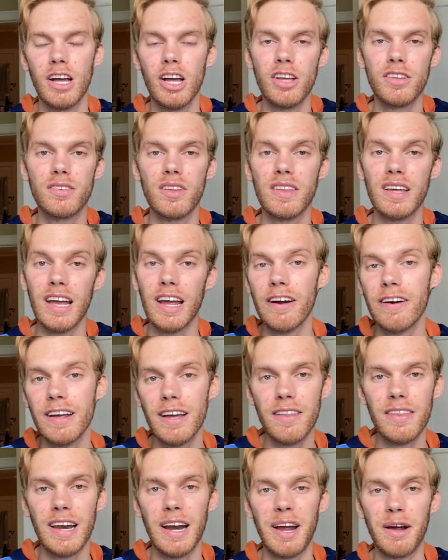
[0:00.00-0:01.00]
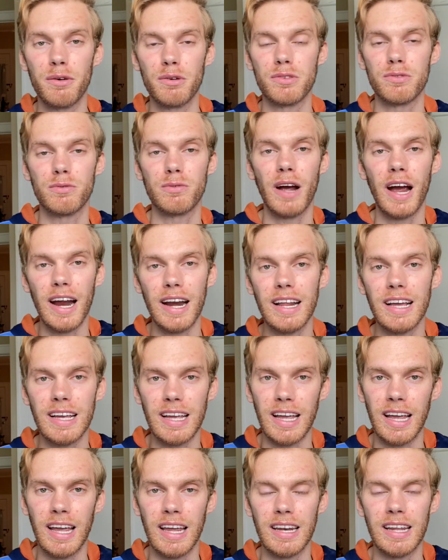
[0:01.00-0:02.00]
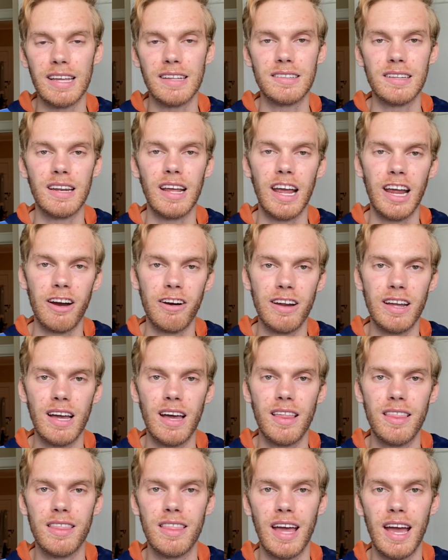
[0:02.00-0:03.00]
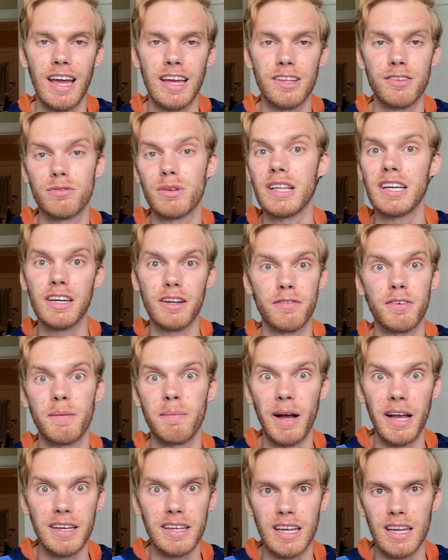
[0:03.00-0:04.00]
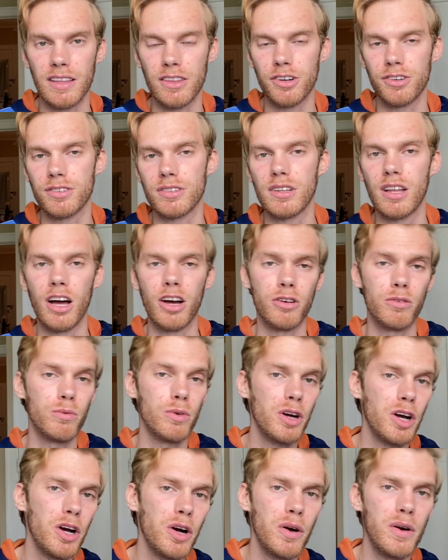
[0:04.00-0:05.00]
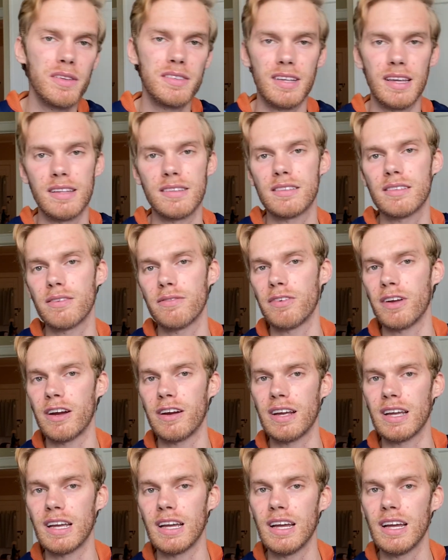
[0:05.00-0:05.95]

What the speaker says: So the area that I was riding in is an area that is really good for biking. There's long roads, it's very